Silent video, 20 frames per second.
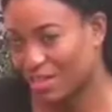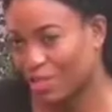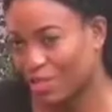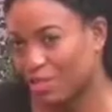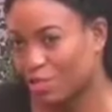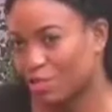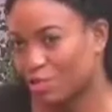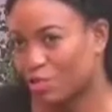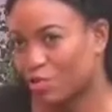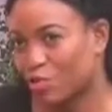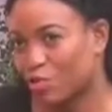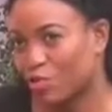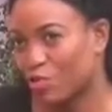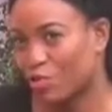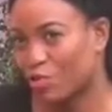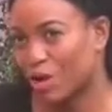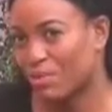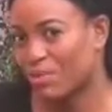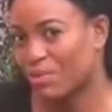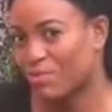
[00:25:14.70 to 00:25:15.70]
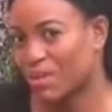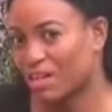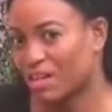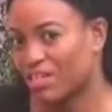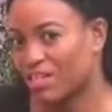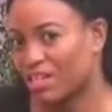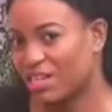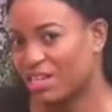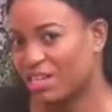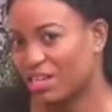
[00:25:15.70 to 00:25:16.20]
So I'm
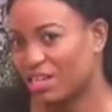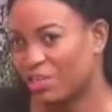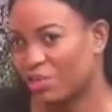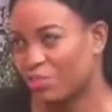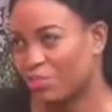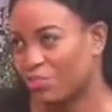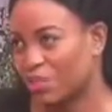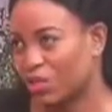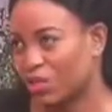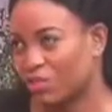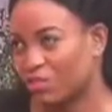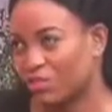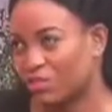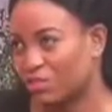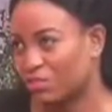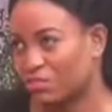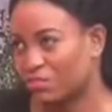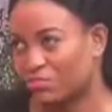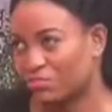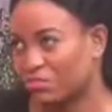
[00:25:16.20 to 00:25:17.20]
imagining that you build